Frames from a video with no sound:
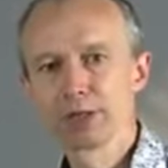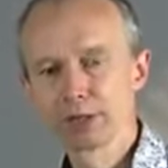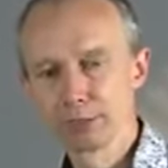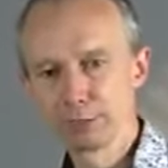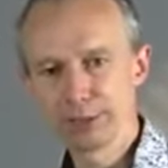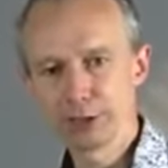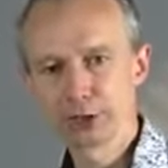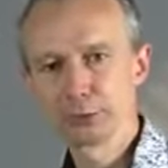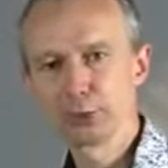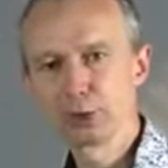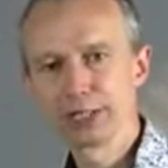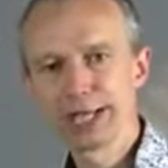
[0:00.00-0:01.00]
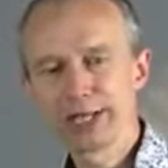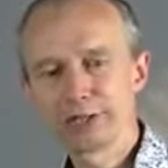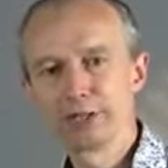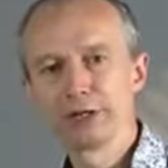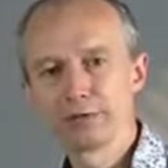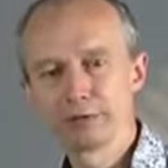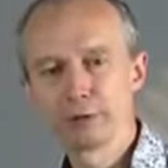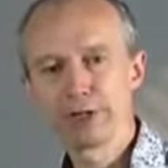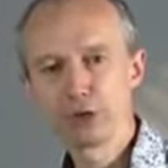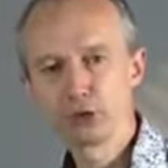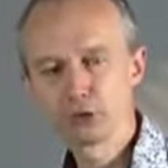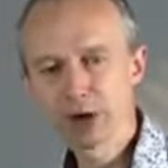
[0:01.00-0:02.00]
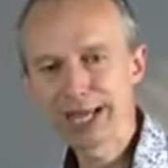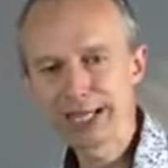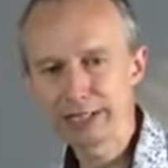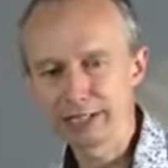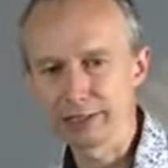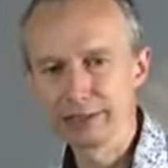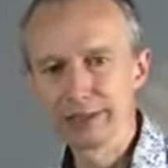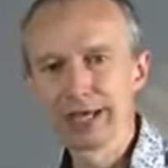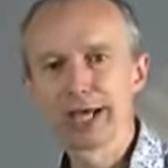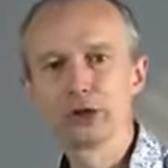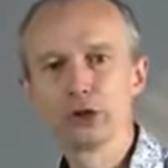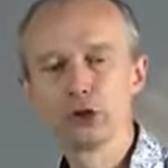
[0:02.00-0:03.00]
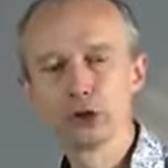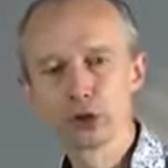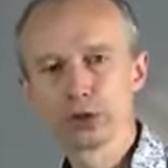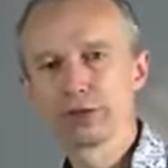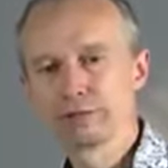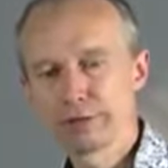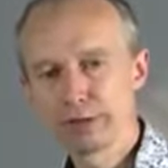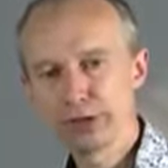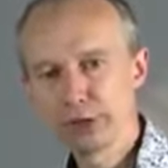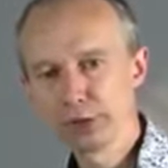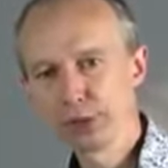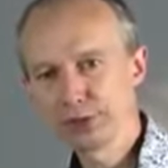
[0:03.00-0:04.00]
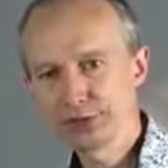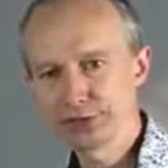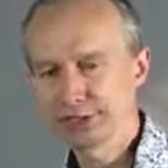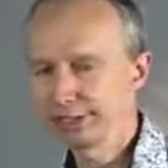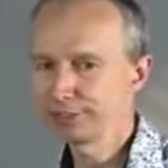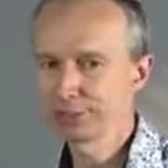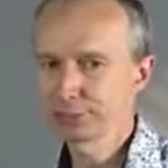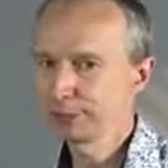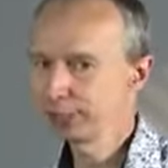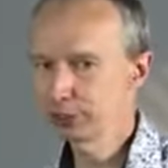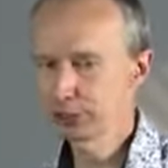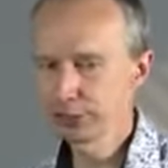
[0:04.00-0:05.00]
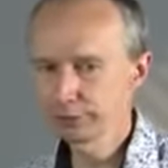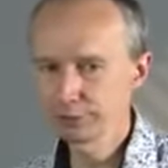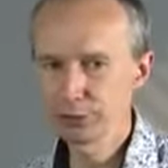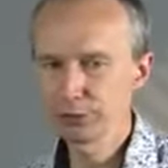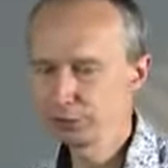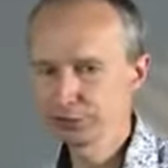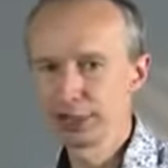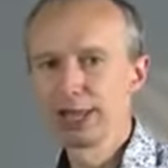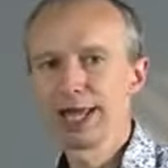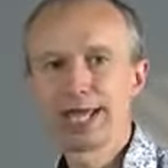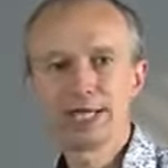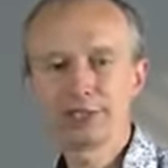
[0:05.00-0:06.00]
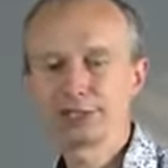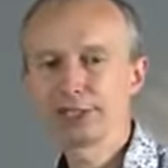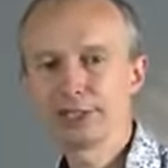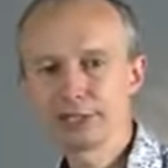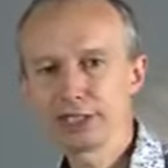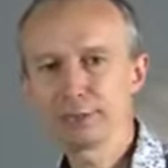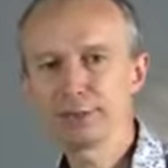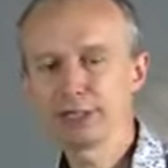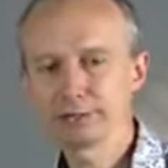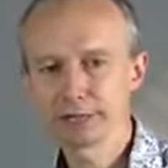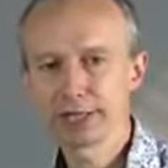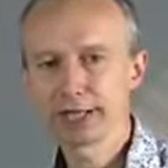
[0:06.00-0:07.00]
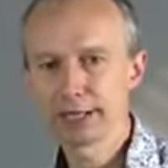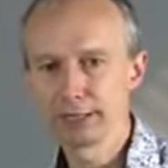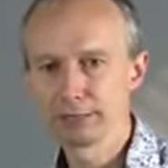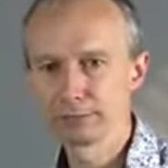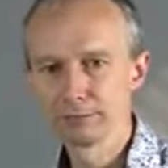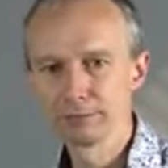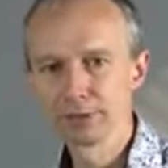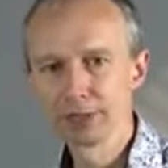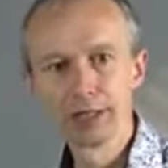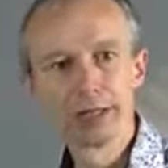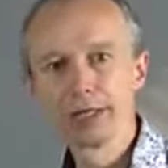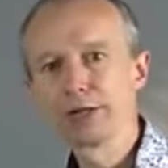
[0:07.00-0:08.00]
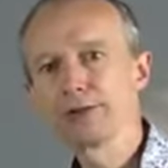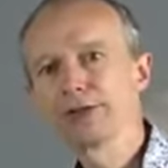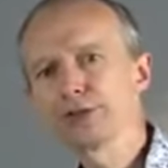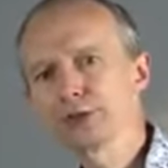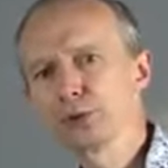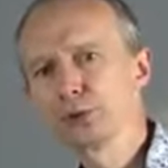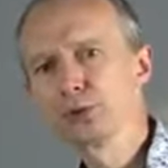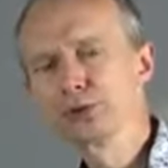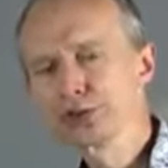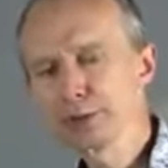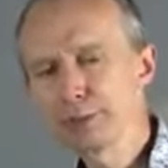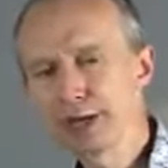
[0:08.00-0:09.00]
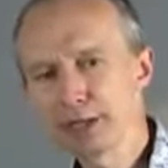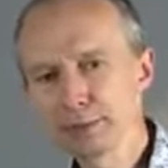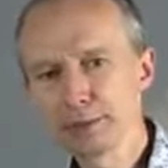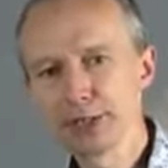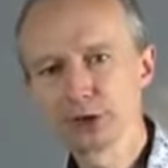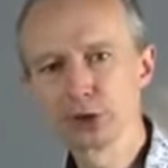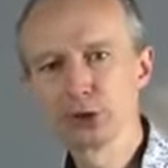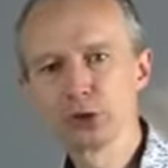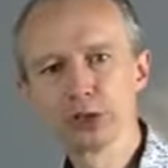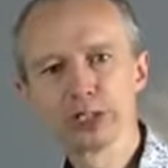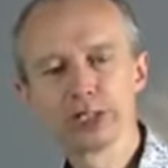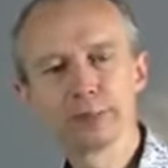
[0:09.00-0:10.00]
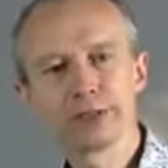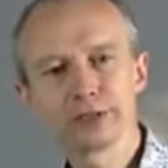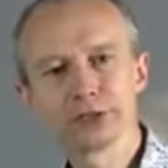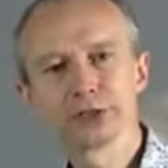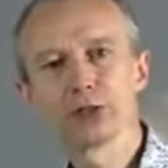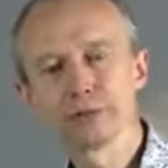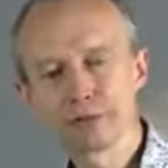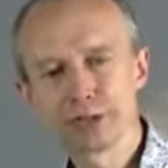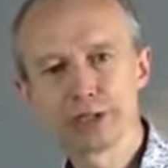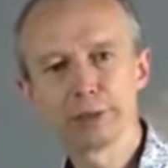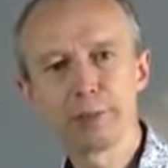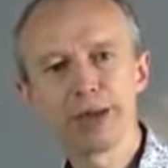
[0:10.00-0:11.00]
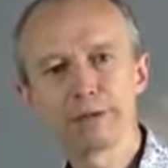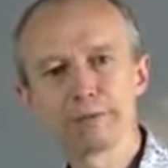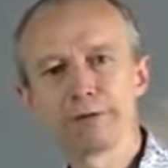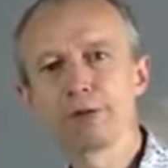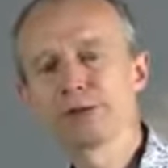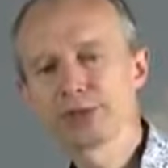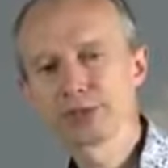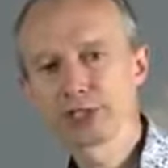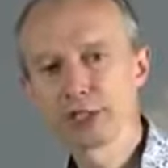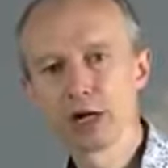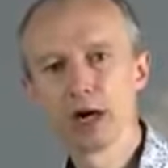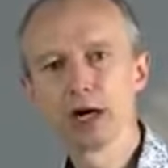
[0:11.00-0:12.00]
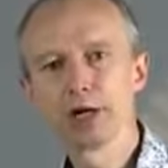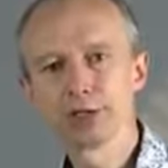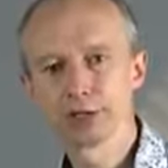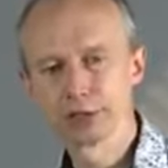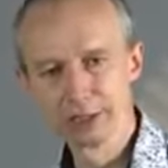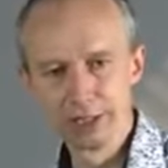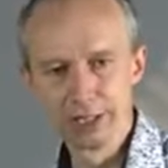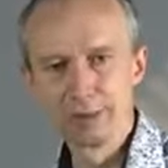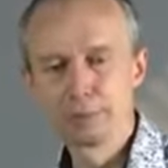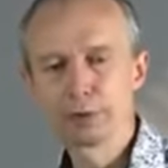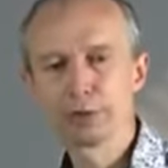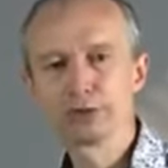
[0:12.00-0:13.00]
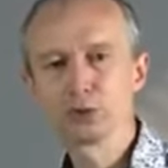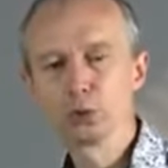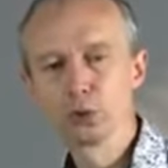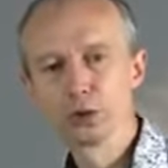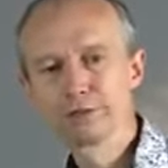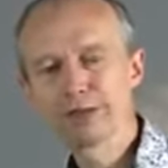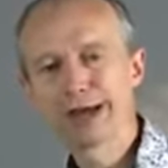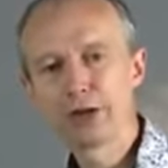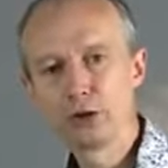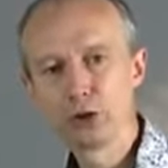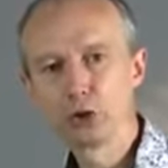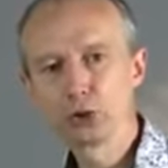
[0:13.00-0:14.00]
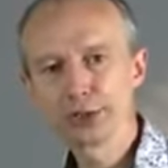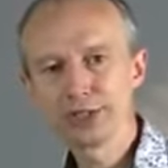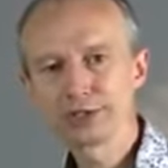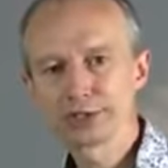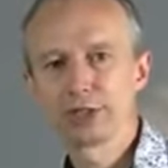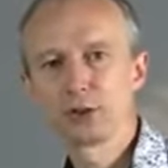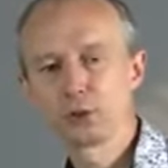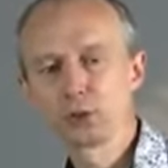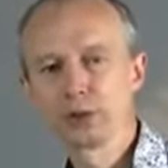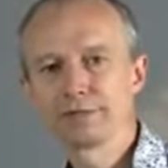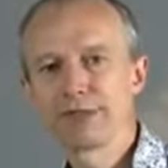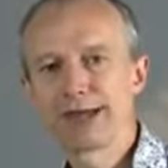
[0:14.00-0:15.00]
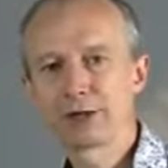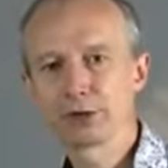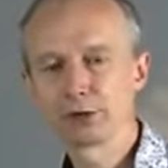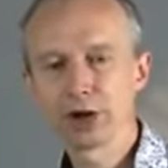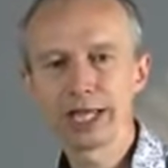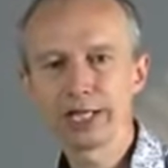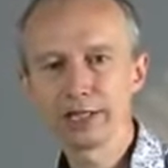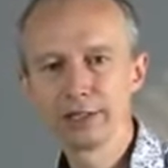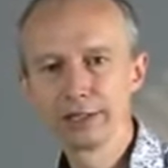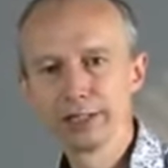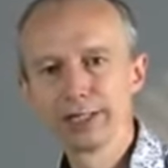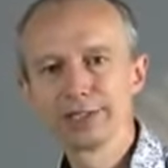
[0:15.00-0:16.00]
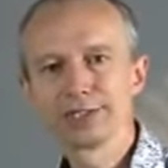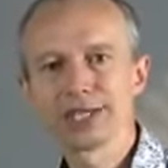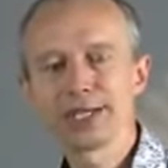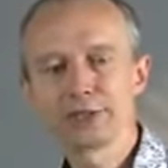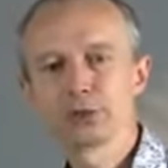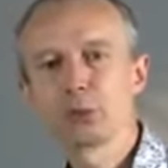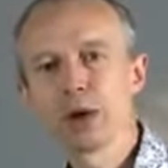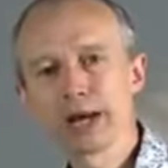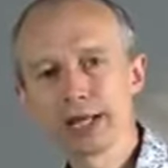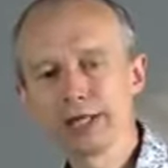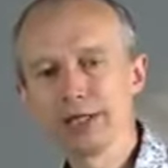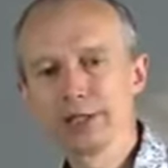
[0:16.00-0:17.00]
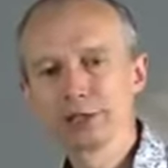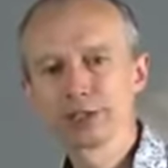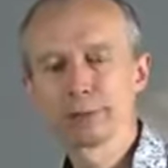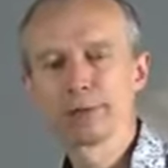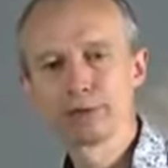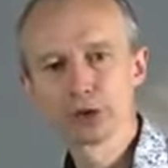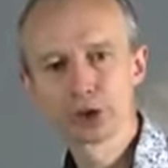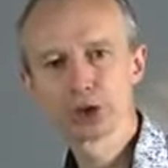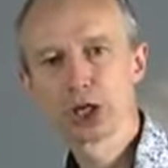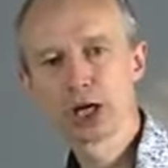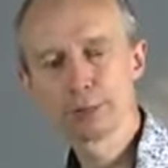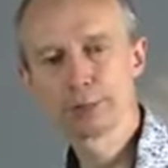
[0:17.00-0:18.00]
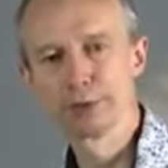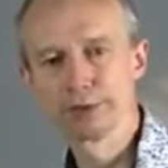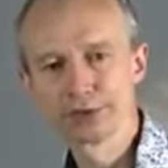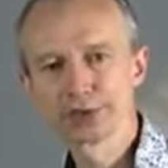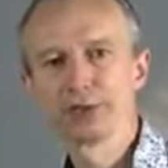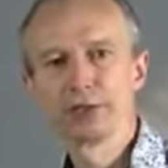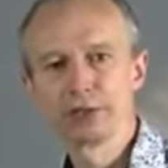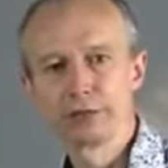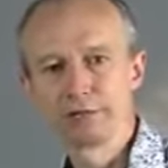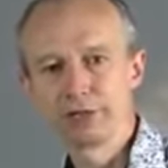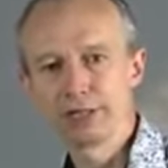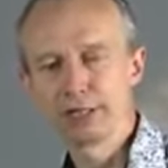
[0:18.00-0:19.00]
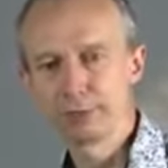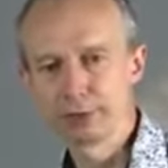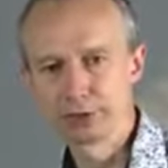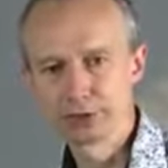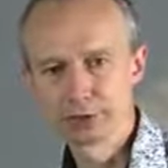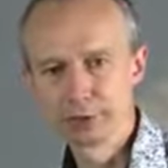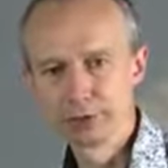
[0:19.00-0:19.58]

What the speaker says: The picture will get very grainy and look very noisy, especially if you use 18 dB of gain. And this can also make the picture look a little bit soft. It can make focusing harder because all of that noise and all of that grain takes away some of the sharpness of the image.